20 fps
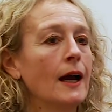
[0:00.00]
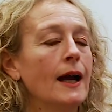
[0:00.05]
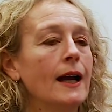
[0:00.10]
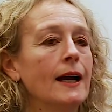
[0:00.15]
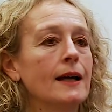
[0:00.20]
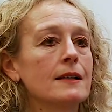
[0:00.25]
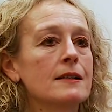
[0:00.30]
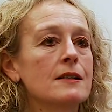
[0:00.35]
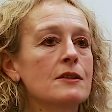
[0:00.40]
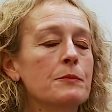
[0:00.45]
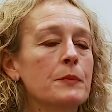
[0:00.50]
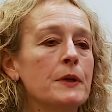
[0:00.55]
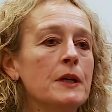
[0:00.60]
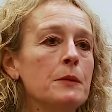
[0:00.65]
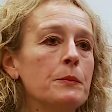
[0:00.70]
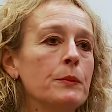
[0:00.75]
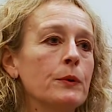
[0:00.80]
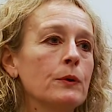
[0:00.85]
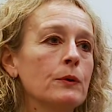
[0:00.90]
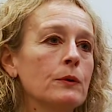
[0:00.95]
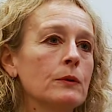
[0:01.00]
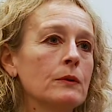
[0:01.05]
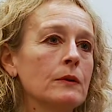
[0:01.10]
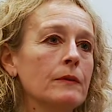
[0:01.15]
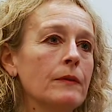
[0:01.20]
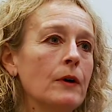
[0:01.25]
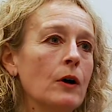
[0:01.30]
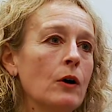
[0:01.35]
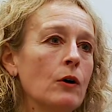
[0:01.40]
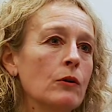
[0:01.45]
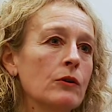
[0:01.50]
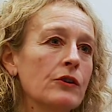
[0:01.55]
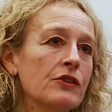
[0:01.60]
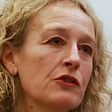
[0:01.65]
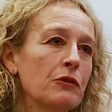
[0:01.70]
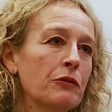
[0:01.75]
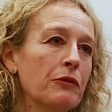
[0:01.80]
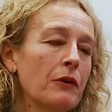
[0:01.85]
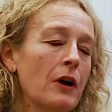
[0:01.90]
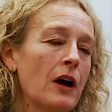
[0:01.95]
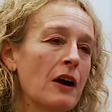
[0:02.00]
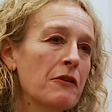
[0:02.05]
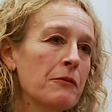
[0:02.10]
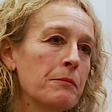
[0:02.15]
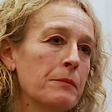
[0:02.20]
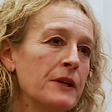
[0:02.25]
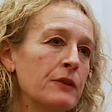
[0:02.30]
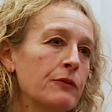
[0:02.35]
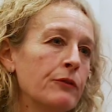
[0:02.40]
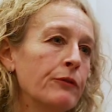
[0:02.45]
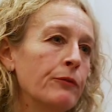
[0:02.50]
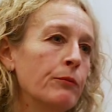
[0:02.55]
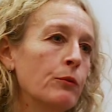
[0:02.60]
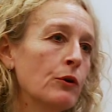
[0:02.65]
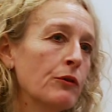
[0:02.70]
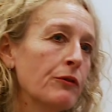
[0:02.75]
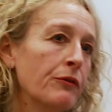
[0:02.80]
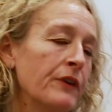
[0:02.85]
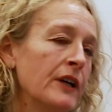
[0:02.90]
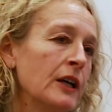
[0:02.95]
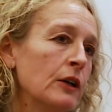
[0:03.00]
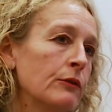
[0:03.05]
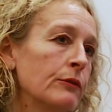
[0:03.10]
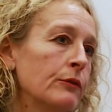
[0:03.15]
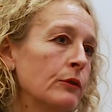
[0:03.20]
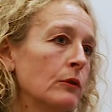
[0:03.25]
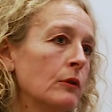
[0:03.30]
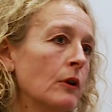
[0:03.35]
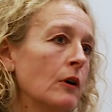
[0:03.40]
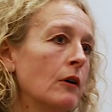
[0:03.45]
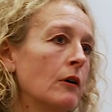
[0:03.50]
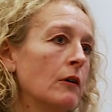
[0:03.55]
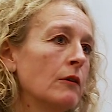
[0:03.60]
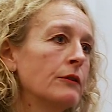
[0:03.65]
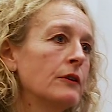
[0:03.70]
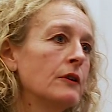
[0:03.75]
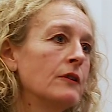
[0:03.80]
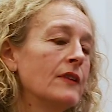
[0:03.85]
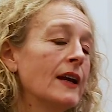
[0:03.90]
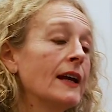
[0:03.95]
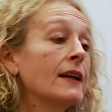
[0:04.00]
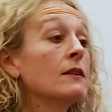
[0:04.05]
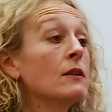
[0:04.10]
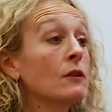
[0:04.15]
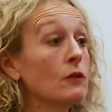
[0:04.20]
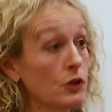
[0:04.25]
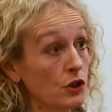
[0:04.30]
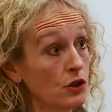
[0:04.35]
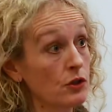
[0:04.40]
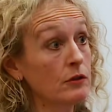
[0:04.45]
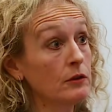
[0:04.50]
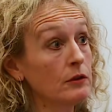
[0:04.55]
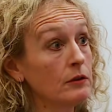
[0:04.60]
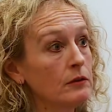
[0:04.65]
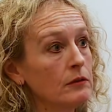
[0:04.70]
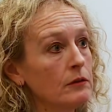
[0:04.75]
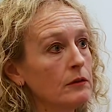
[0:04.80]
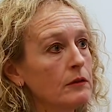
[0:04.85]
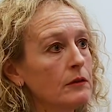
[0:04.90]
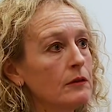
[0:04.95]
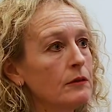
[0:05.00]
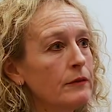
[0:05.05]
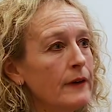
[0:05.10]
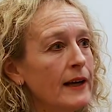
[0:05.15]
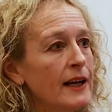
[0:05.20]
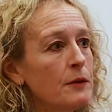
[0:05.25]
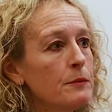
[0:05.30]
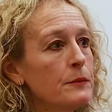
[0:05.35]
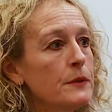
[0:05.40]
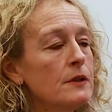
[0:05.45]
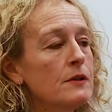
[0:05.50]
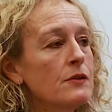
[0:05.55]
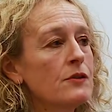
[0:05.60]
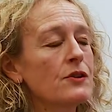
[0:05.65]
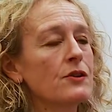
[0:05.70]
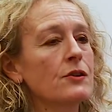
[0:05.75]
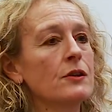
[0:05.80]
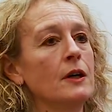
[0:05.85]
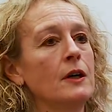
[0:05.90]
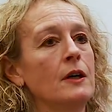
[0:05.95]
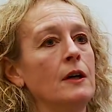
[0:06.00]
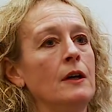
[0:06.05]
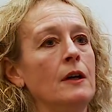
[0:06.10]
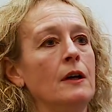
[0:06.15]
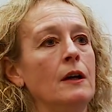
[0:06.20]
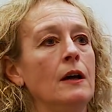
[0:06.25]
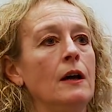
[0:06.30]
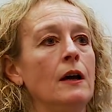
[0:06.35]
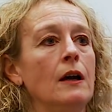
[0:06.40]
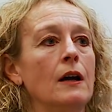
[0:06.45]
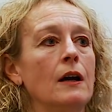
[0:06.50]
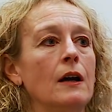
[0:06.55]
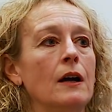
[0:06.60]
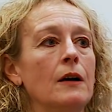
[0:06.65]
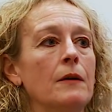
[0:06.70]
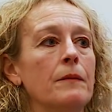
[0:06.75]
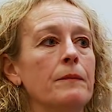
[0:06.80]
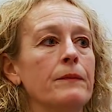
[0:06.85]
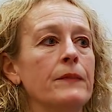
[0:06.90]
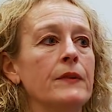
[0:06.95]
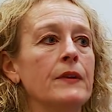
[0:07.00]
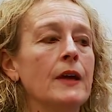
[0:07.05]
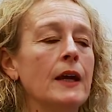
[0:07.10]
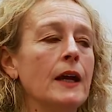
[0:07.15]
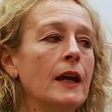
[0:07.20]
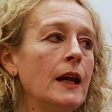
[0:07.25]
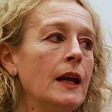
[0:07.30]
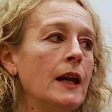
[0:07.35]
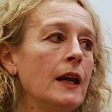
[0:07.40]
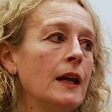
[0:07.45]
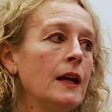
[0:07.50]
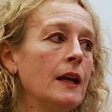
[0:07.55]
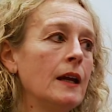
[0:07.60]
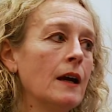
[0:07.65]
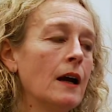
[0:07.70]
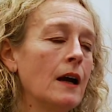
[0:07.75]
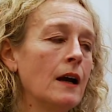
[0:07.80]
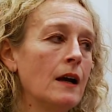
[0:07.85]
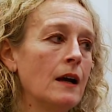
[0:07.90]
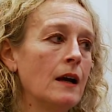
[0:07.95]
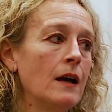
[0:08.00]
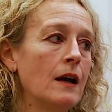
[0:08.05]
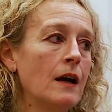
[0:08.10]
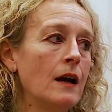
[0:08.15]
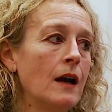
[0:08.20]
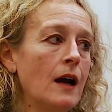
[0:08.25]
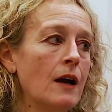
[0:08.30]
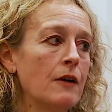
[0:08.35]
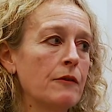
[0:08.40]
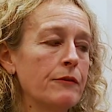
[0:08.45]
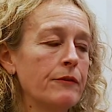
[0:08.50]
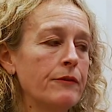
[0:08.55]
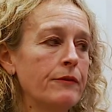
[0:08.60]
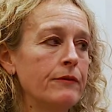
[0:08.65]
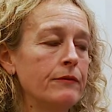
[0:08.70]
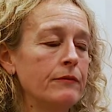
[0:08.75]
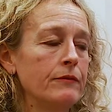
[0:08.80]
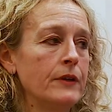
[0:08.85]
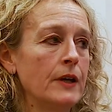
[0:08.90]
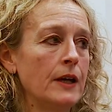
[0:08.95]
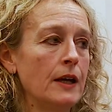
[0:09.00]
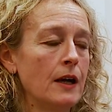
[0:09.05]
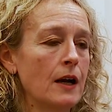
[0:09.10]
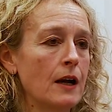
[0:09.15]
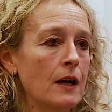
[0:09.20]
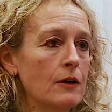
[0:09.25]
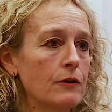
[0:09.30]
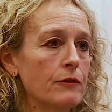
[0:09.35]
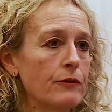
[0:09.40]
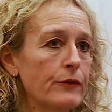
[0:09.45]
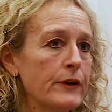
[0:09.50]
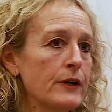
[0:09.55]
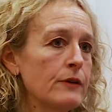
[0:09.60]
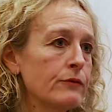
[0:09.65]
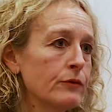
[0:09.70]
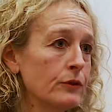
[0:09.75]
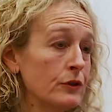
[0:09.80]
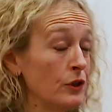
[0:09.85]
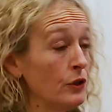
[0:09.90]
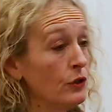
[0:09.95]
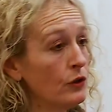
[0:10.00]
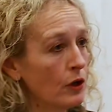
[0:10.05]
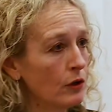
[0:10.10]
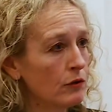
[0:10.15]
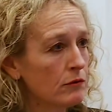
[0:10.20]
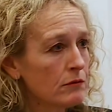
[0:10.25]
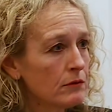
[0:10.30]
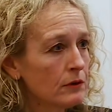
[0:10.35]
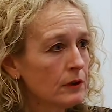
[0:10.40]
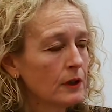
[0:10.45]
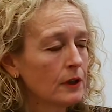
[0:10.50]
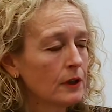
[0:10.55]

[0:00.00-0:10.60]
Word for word: And people also are a bit more fearful of the technological developments. Um, they, uh, are they are afraid for the unknown